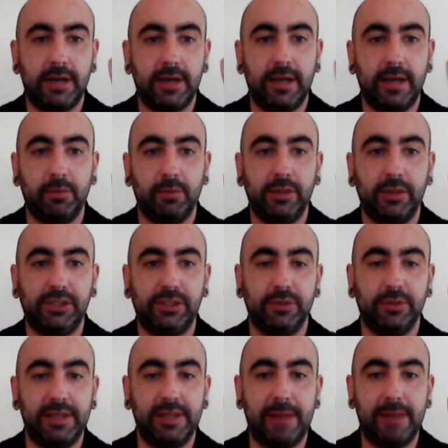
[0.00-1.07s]
Now I'm only
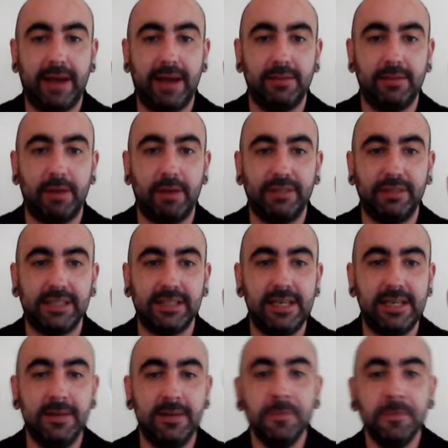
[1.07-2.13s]
showing you the back of them,
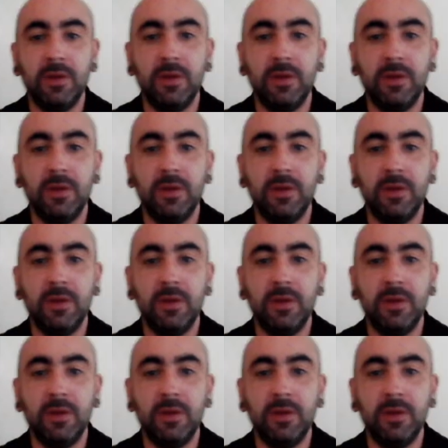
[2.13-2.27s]
obviously.